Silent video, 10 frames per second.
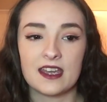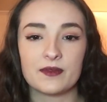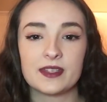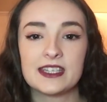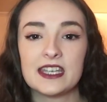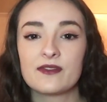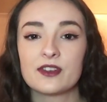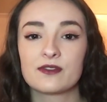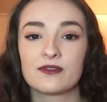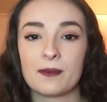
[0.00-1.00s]
And
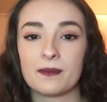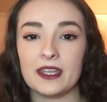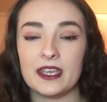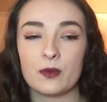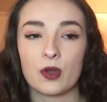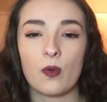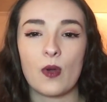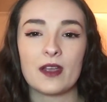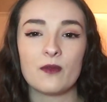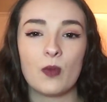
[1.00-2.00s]
Restivo's family were
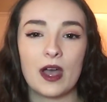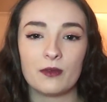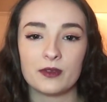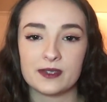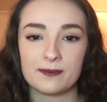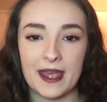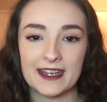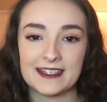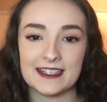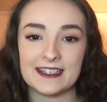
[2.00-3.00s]
quite well
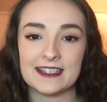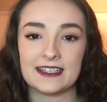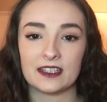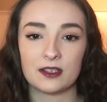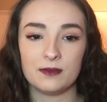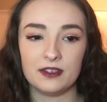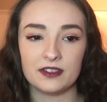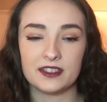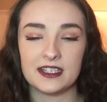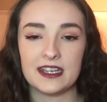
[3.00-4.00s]
respected in the
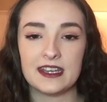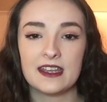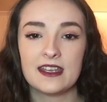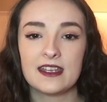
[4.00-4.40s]
community.